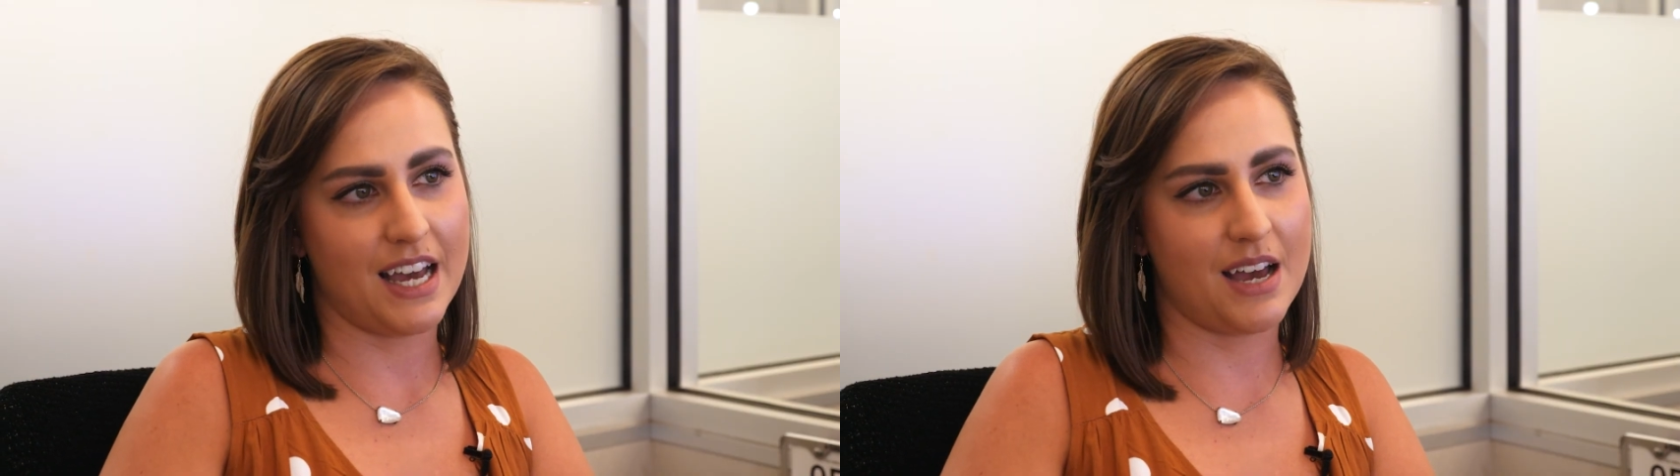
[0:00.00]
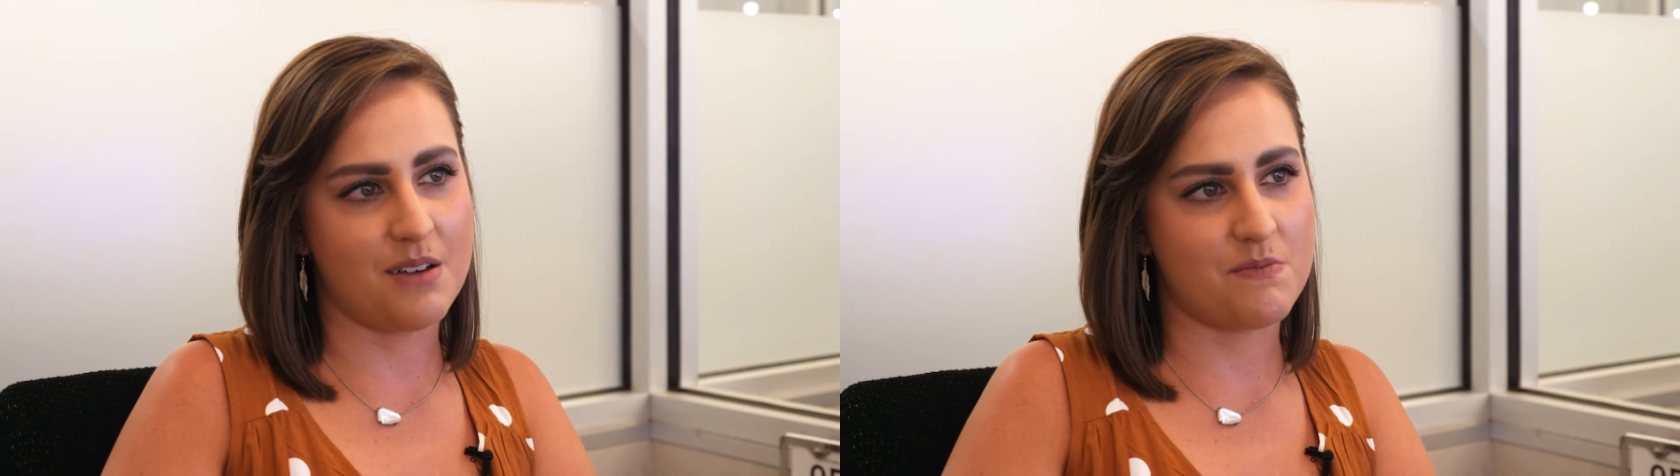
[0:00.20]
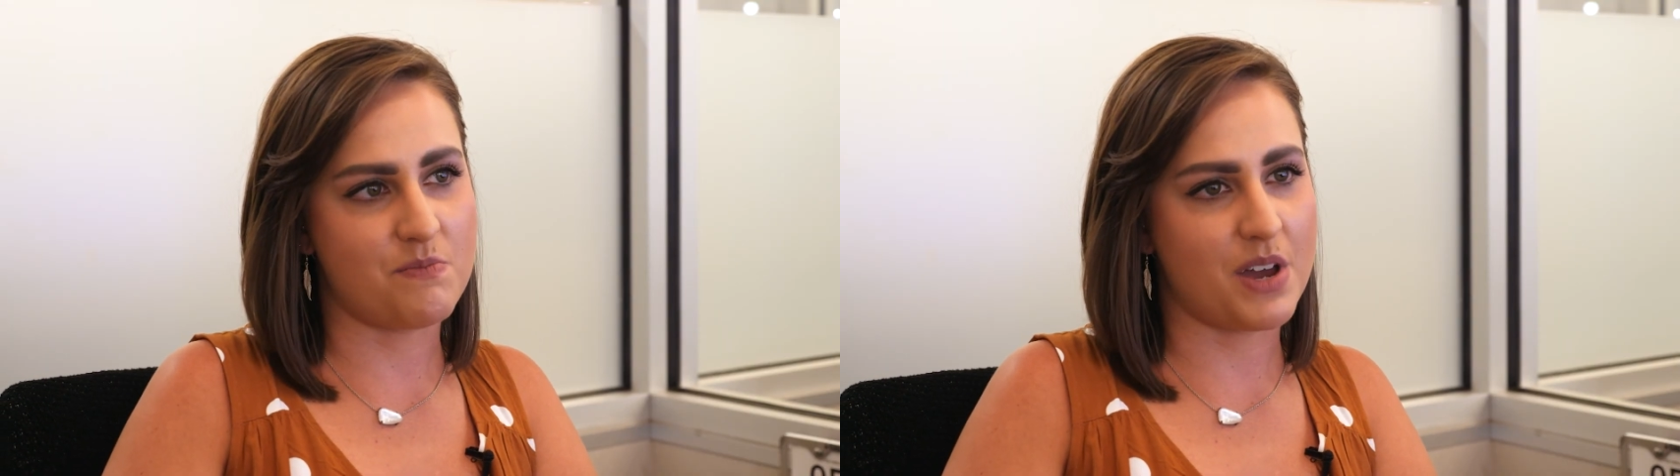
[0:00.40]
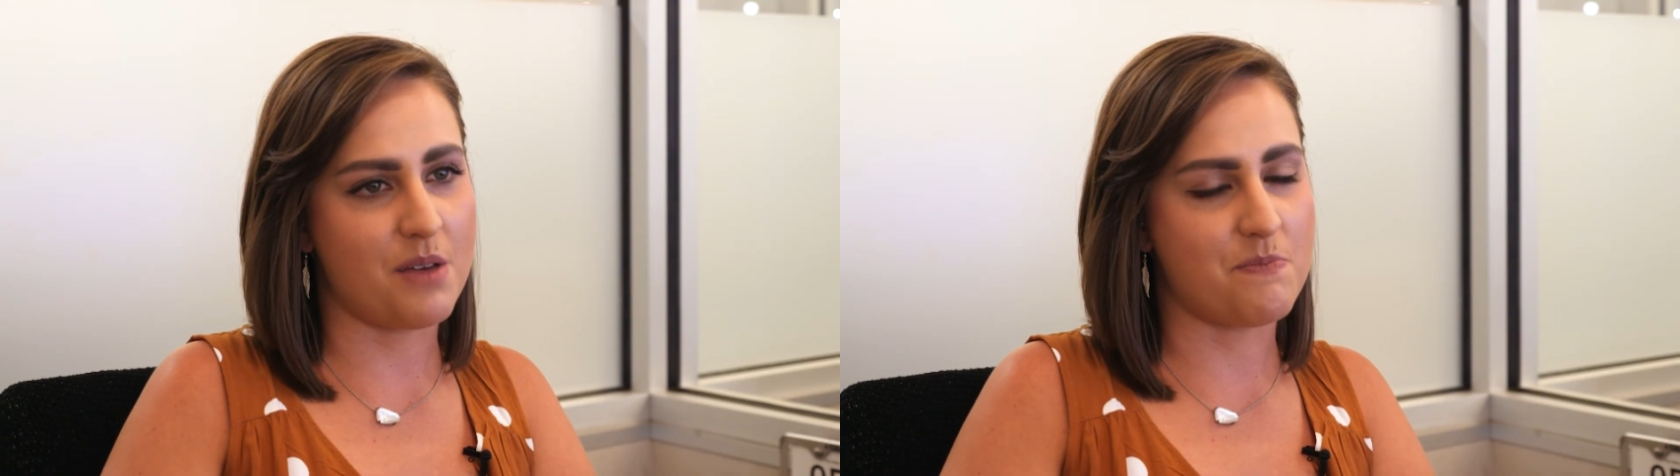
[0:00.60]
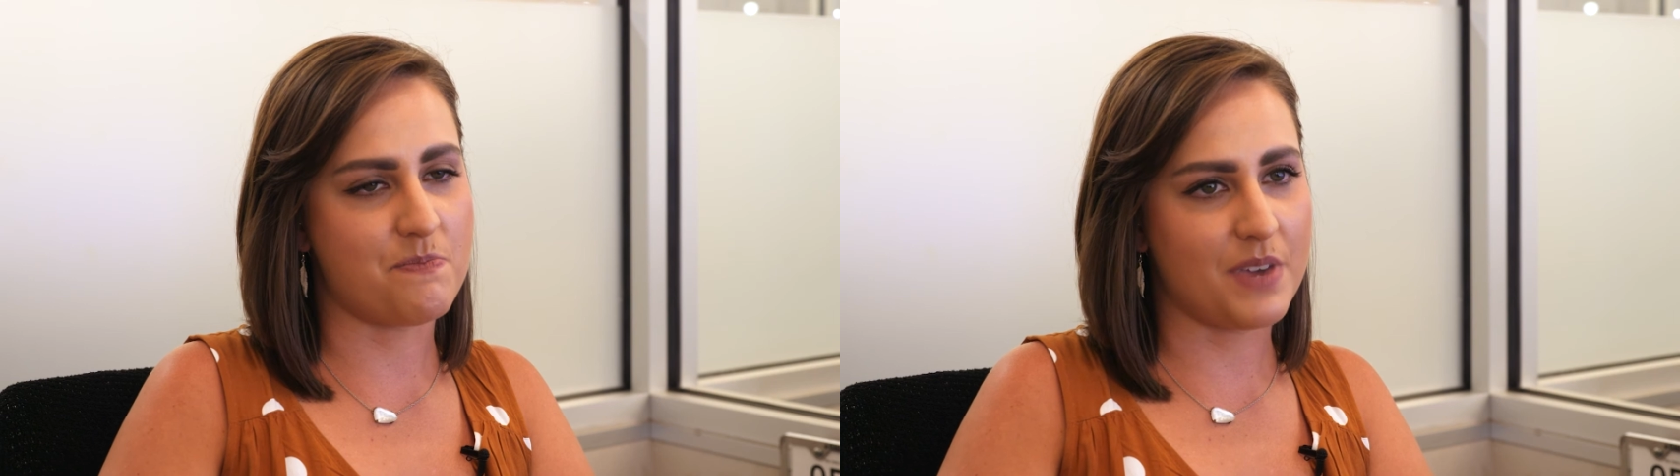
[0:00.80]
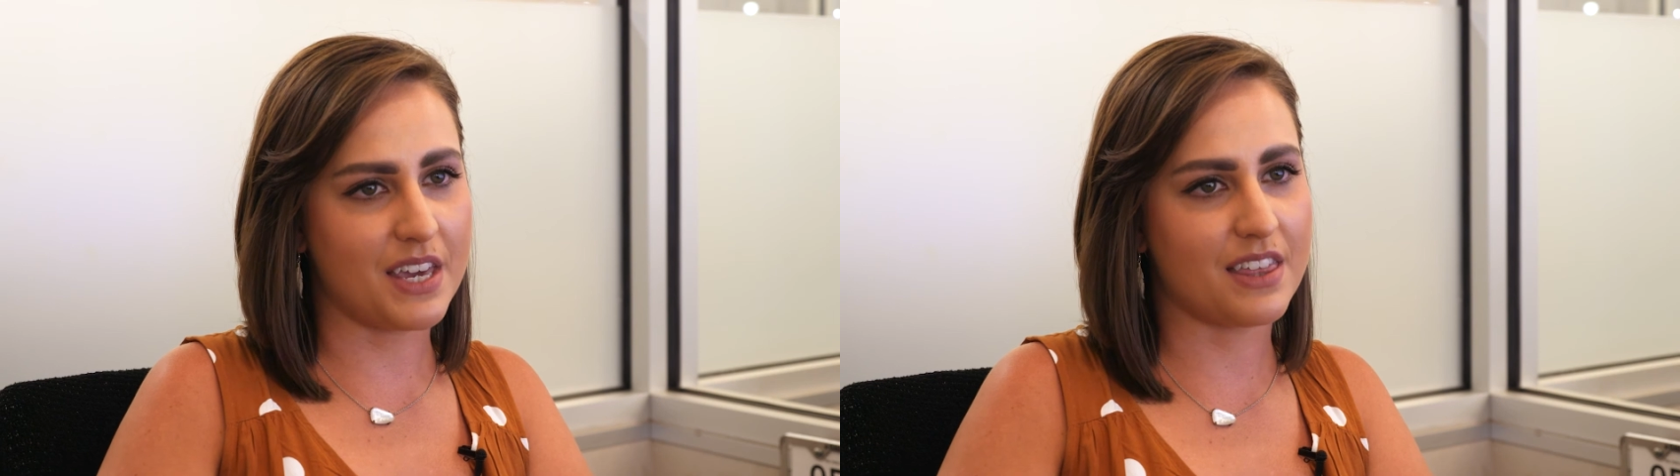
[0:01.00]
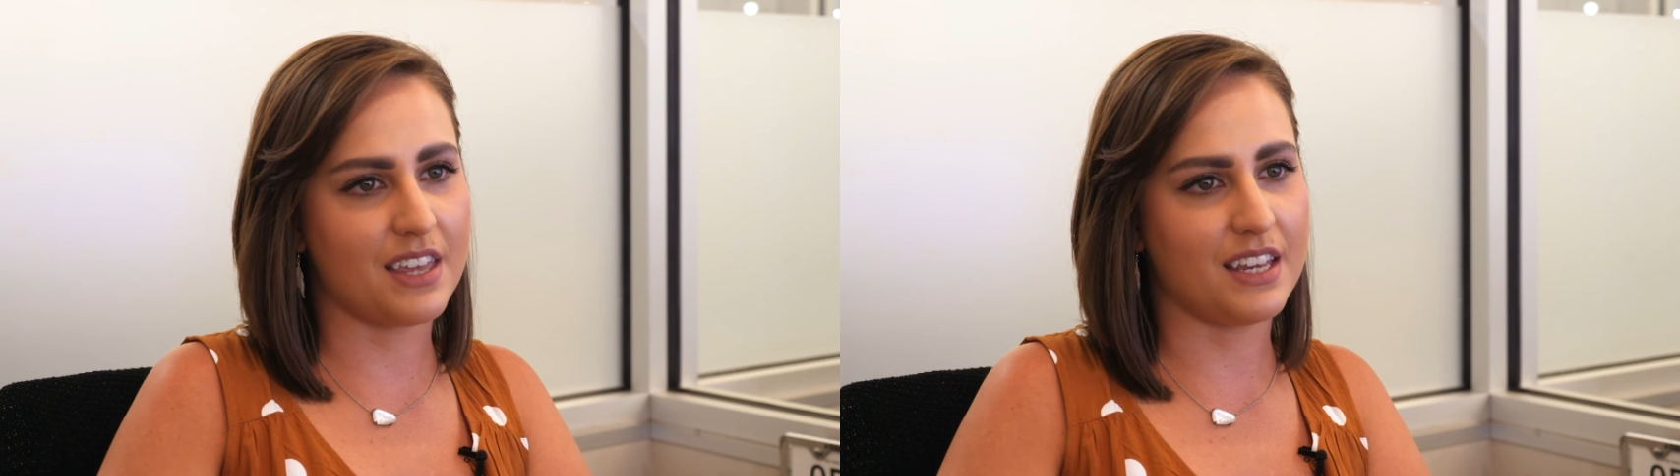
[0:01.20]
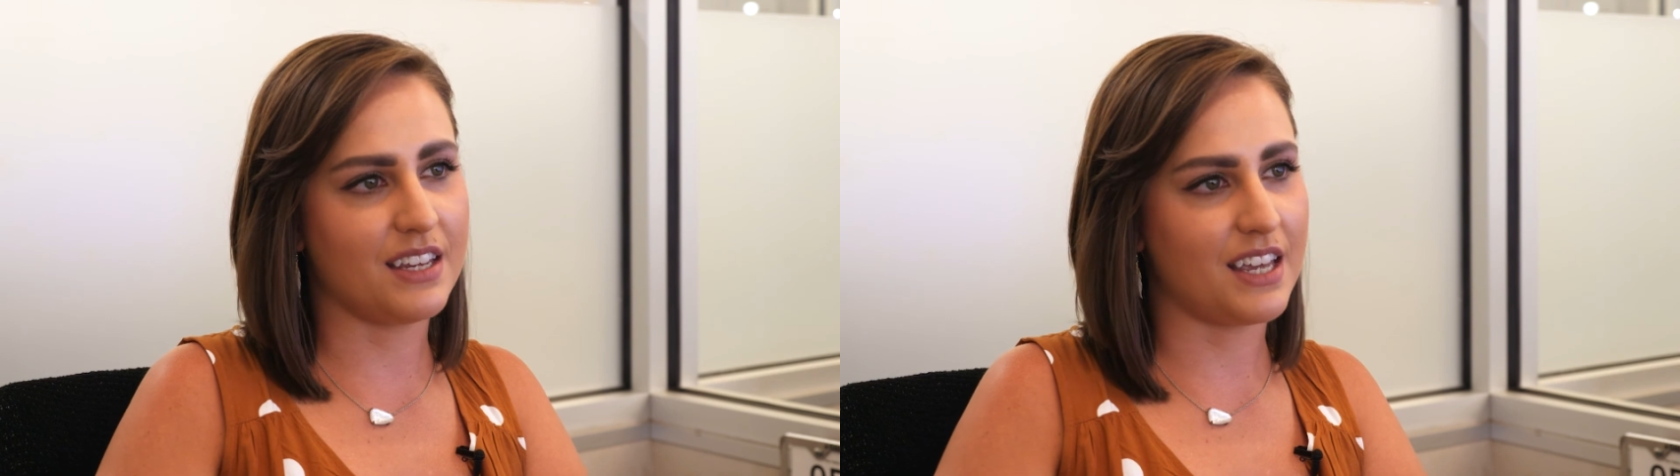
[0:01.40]
Um, but a big
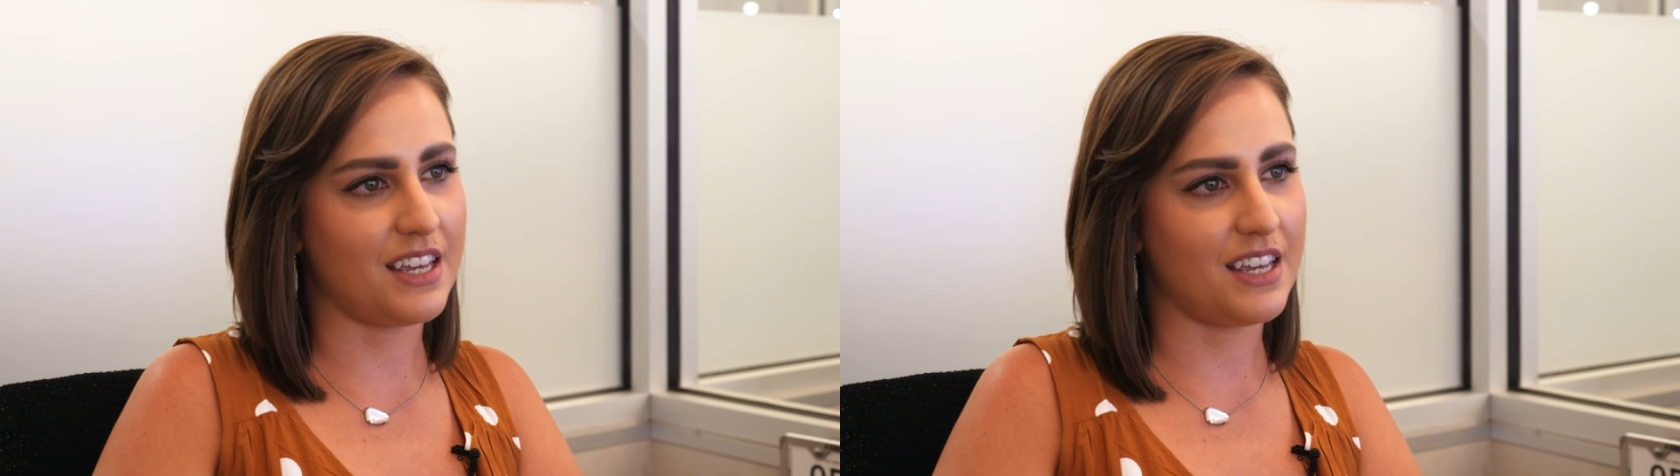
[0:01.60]
thing